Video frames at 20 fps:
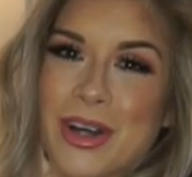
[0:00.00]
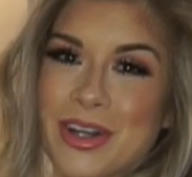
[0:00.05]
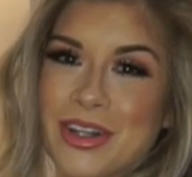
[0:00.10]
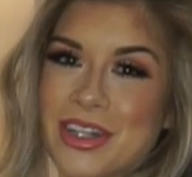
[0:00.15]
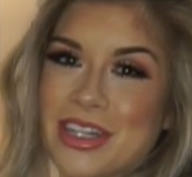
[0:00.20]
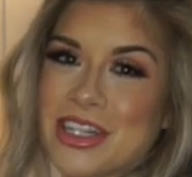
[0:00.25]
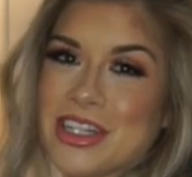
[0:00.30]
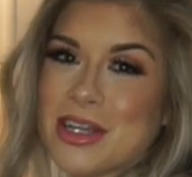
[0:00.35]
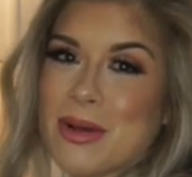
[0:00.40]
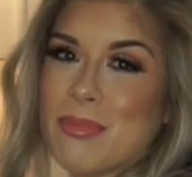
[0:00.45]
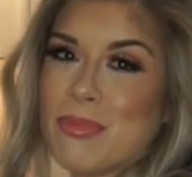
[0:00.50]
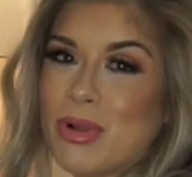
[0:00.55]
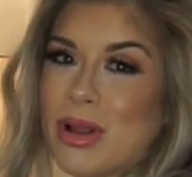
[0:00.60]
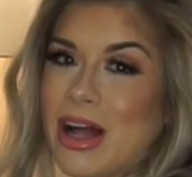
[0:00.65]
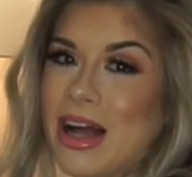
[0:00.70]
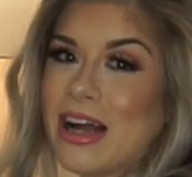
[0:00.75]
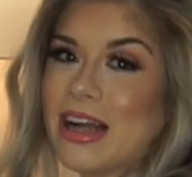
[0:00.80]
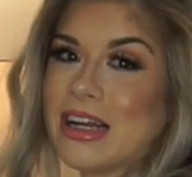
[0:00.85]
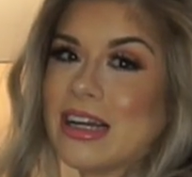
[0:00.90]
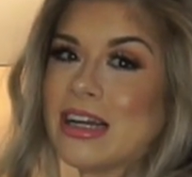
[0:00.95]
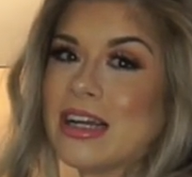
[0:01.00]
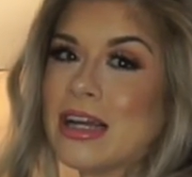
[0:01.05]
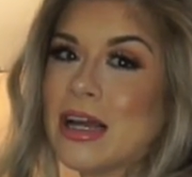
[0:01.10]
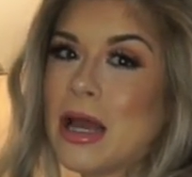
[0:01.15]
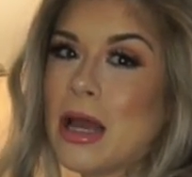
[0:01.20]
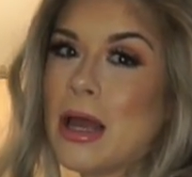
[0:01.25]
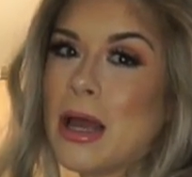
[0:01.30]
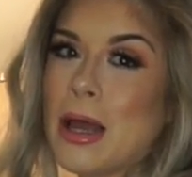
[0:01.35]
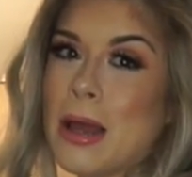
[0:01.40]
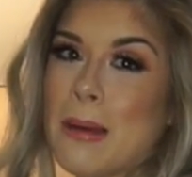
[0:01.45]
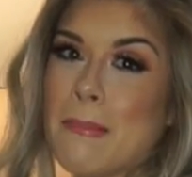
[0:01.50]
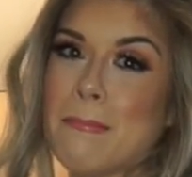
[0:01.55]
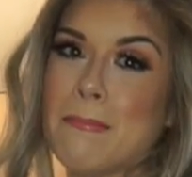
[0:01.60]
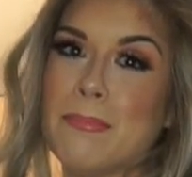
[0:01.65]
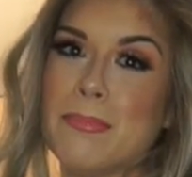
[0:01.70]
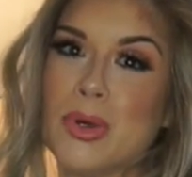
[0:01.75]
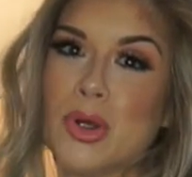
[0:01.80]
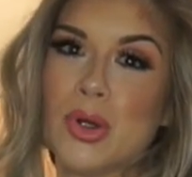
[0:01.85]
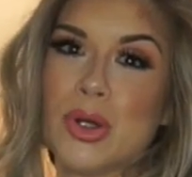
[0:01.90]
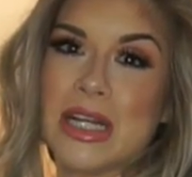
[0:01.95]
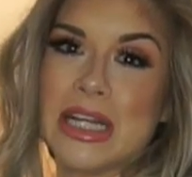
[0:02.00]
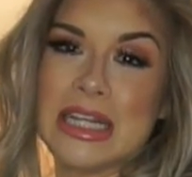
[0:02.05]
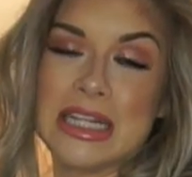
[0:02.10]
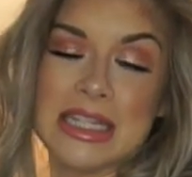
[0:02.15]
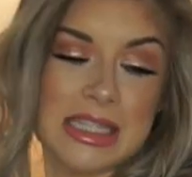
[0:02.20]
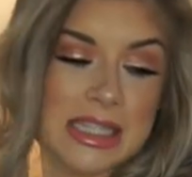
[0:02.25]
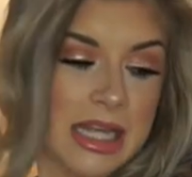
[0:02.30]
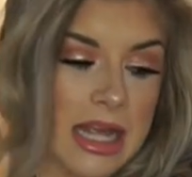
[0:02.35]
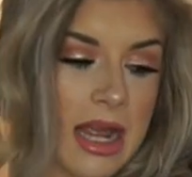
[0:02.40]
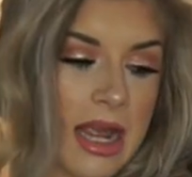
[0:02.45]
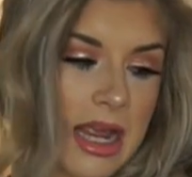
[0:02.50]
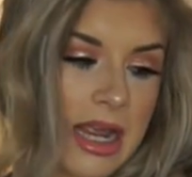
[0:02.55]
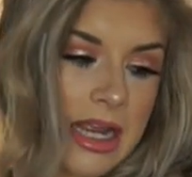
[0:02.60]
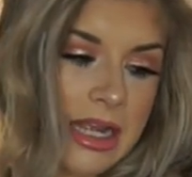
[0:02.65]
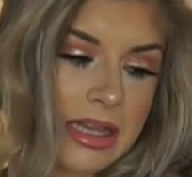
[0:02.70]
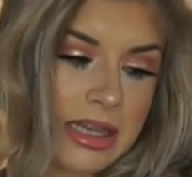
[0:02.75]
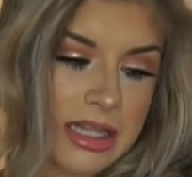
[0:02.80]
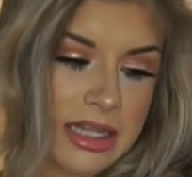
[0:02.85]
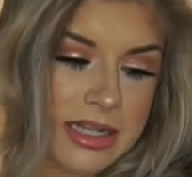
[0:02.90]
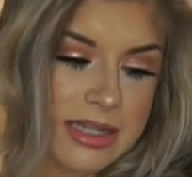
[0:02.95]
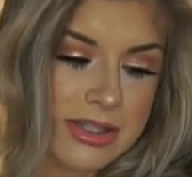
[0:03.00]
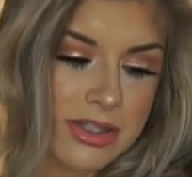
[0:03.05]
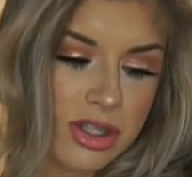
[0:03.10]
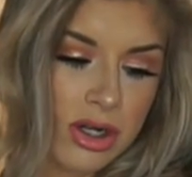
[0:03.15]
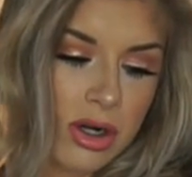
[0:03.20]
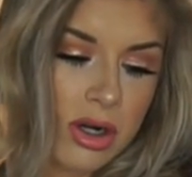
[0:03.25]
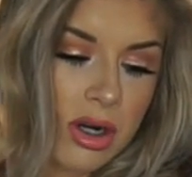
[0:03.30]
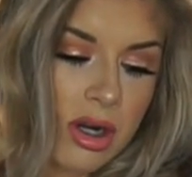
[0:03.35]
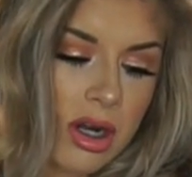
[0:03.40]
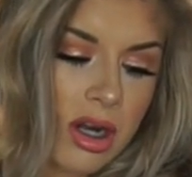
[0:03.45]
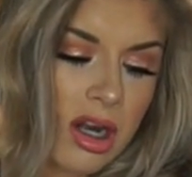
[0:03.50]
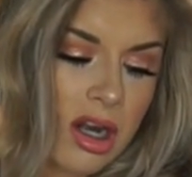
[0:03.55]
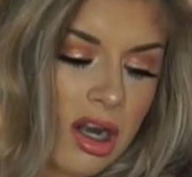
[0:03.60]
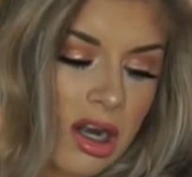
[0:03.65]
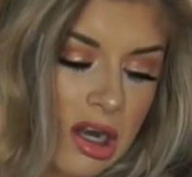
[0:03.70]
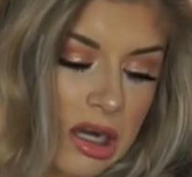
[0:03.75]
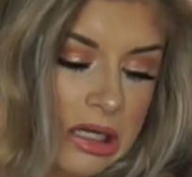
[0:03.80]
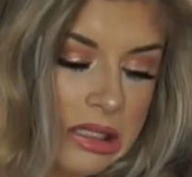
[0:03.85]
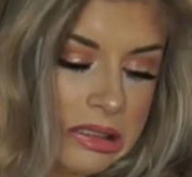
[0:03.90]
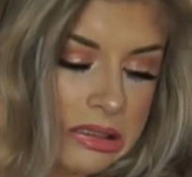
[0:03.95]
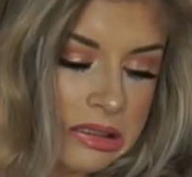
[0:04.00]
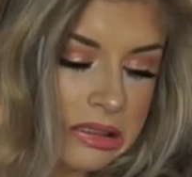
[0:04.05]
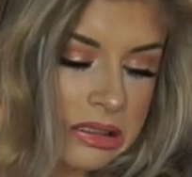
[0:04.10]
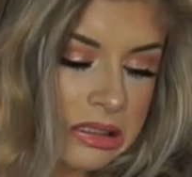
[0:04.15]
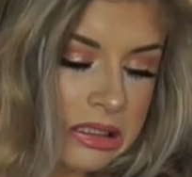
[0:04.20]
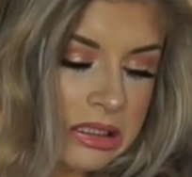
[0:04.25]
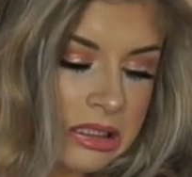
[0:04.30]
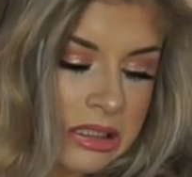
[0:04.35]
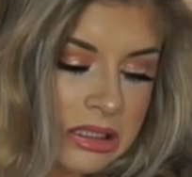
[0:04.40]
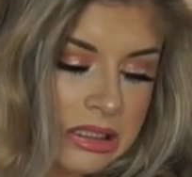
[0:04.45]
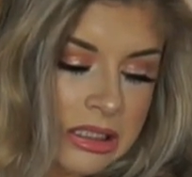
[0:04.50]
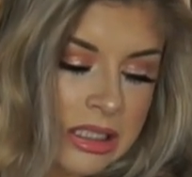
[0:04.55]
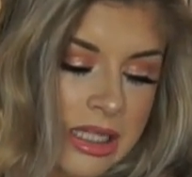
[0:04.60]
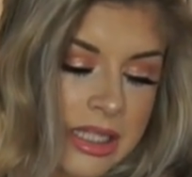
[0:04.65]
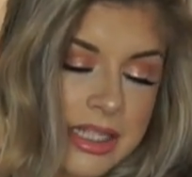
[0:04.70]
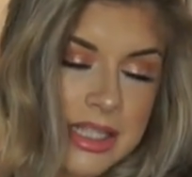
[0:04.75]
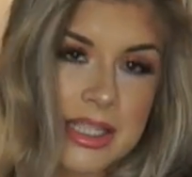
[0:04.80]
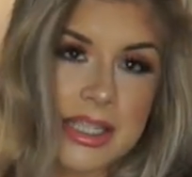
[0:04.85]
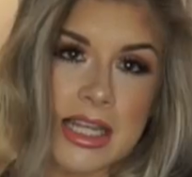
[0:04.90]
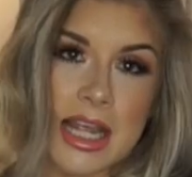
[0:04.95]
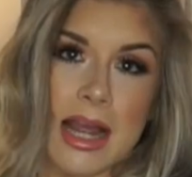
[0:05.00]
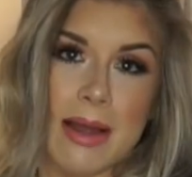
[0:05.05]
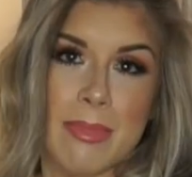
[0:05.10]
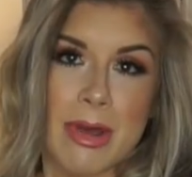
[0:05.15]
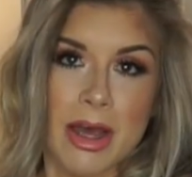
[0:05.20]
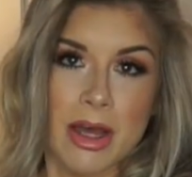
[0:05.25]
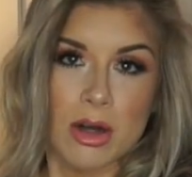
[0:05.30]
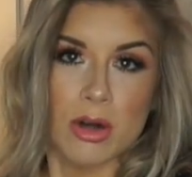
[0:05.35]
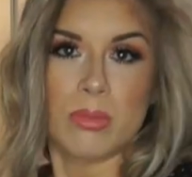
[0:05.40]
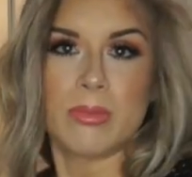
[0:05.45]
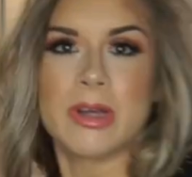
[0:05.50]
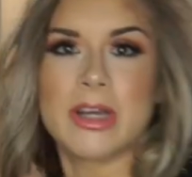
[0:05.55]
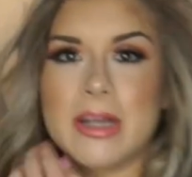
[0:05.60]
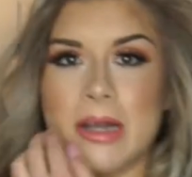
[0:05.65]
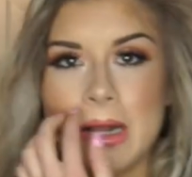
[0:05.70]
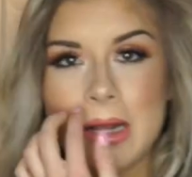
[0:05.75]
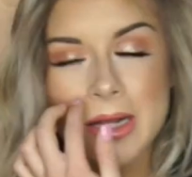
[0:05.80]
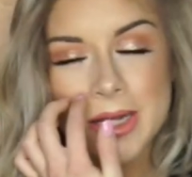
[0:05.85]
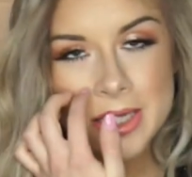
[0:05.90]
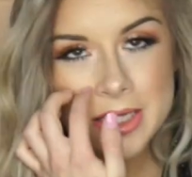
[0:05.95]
wearing these black booties, and these are Sam Edelman.